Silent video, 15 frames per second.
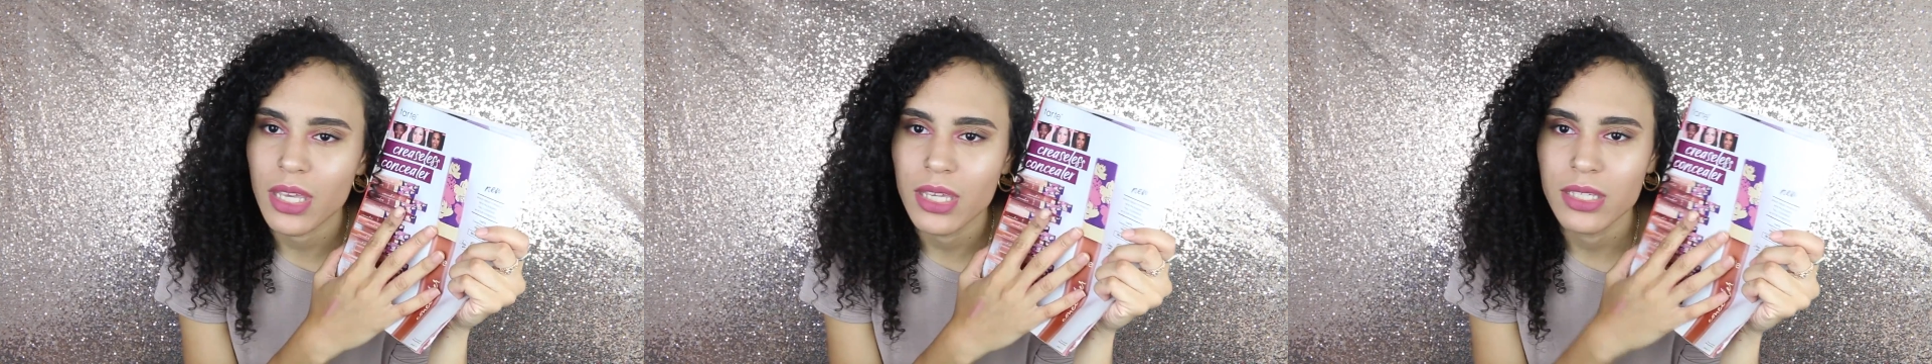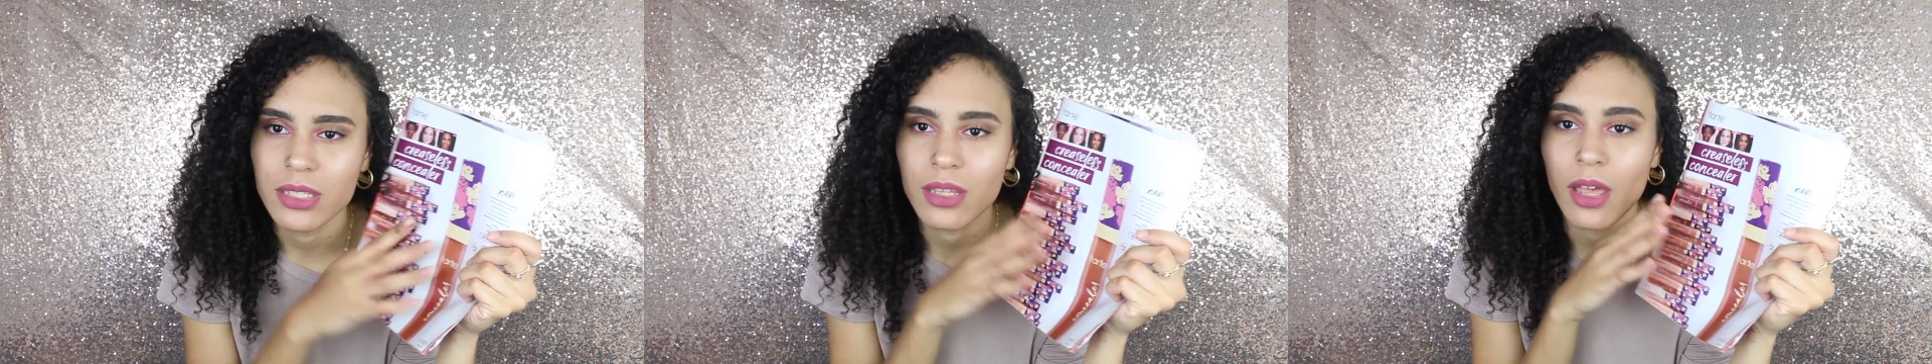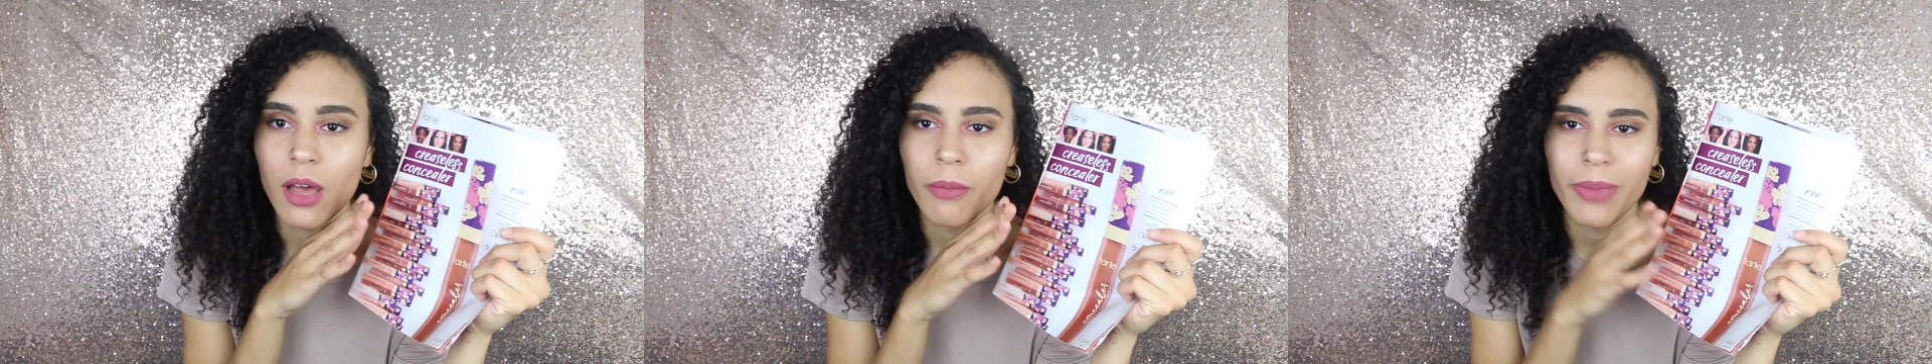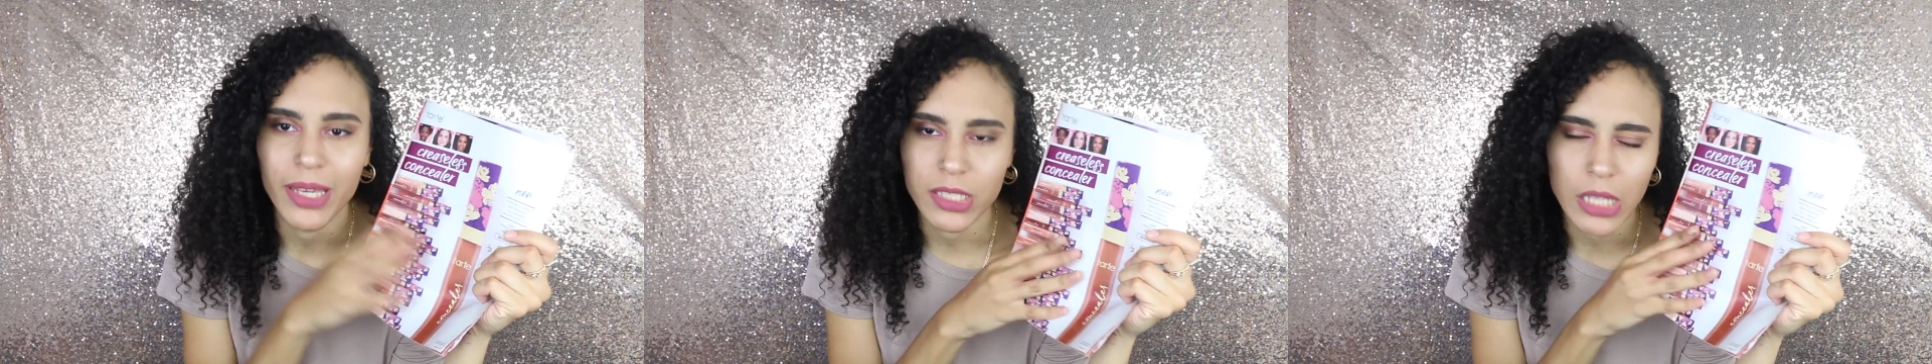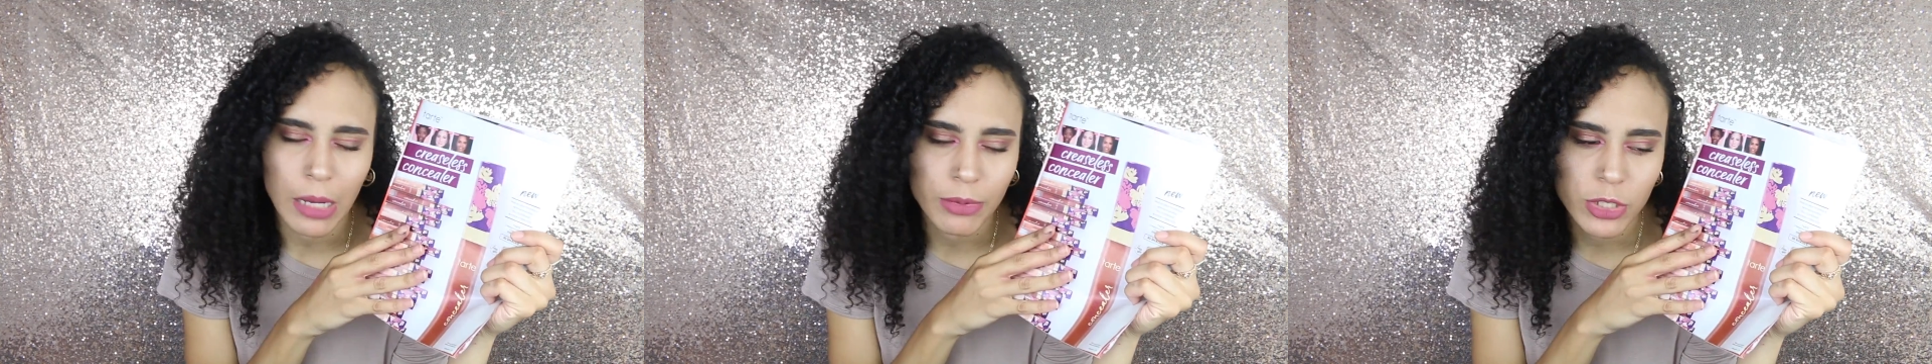is the
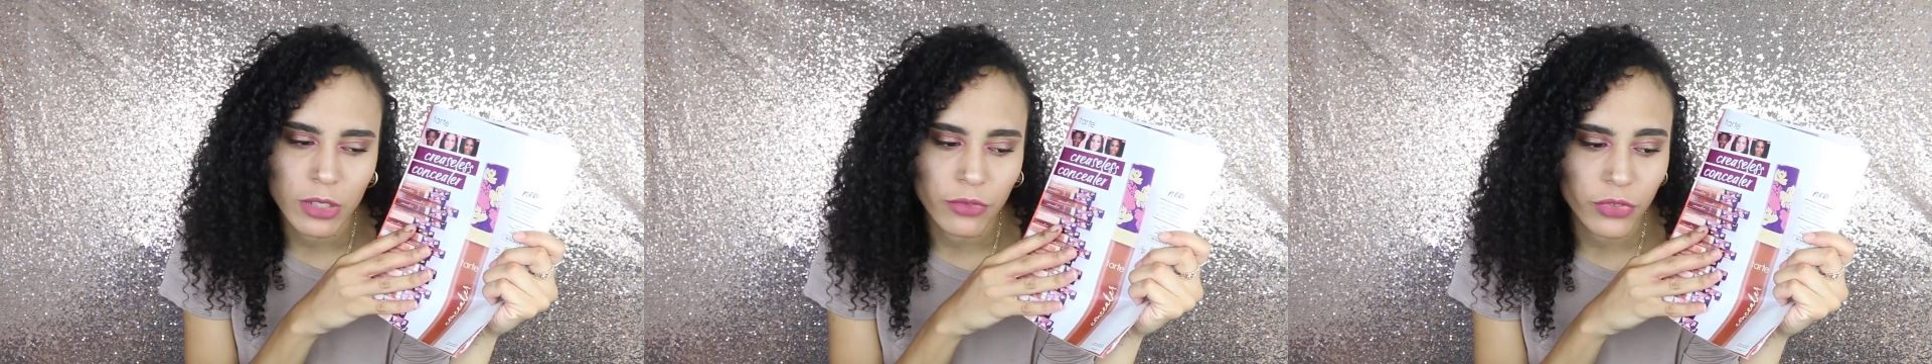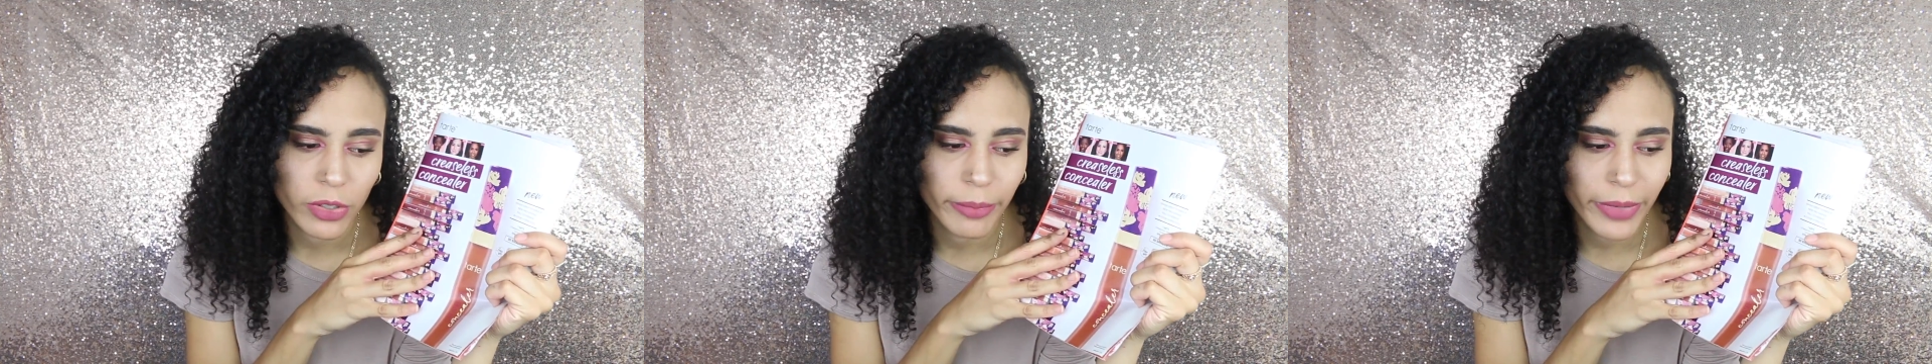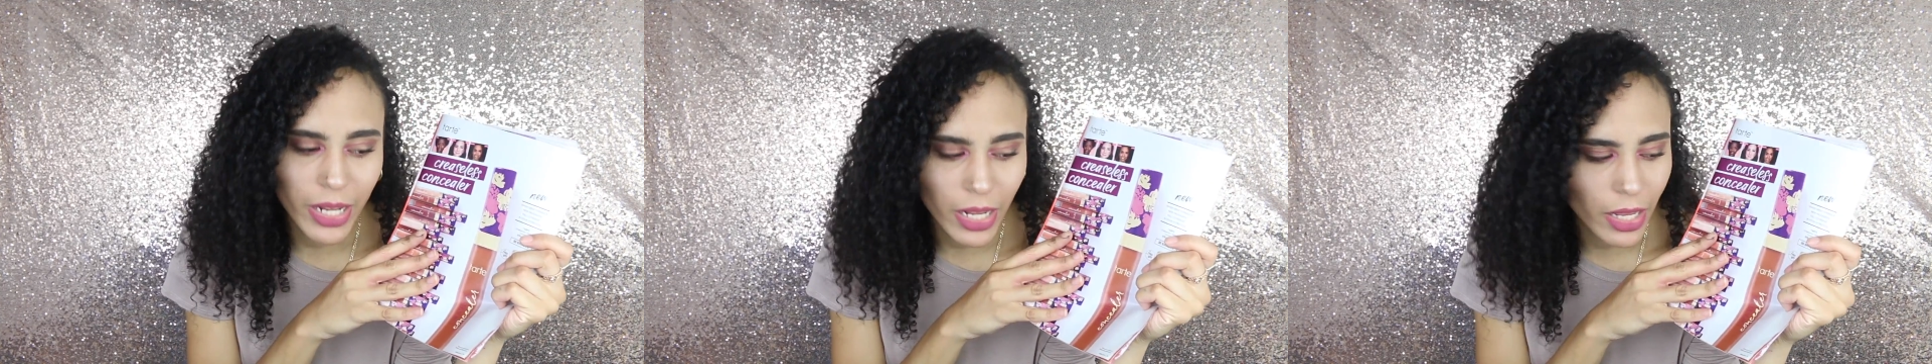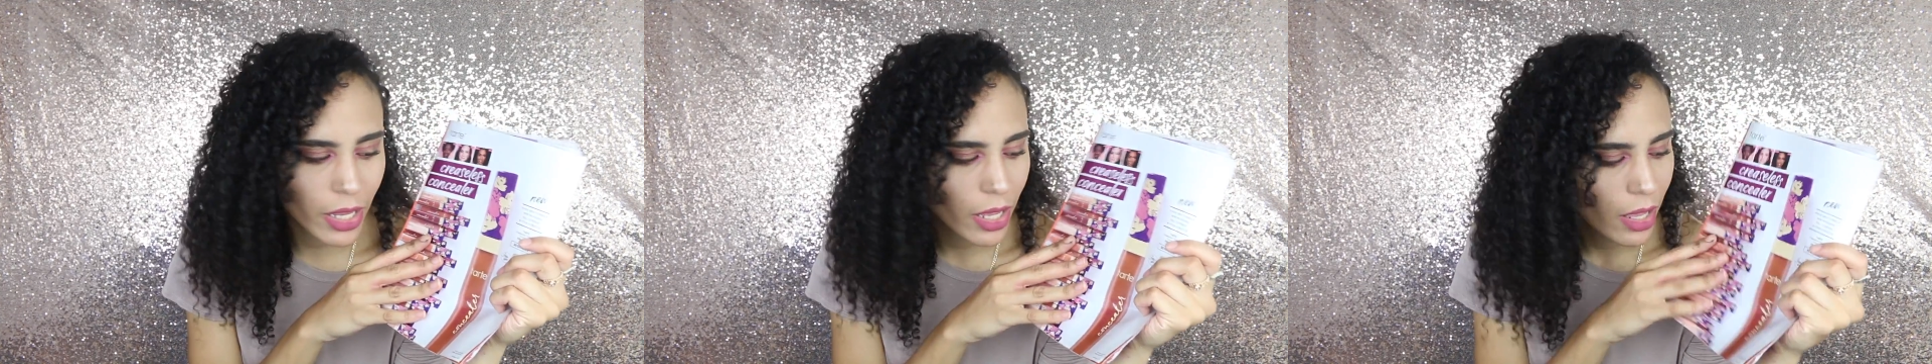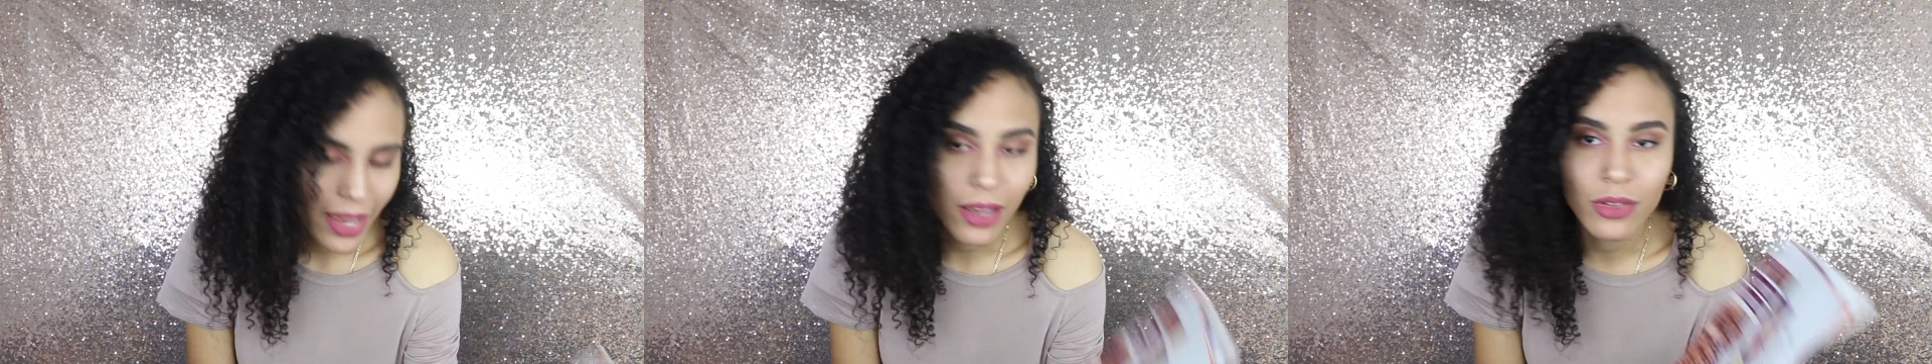best option for me,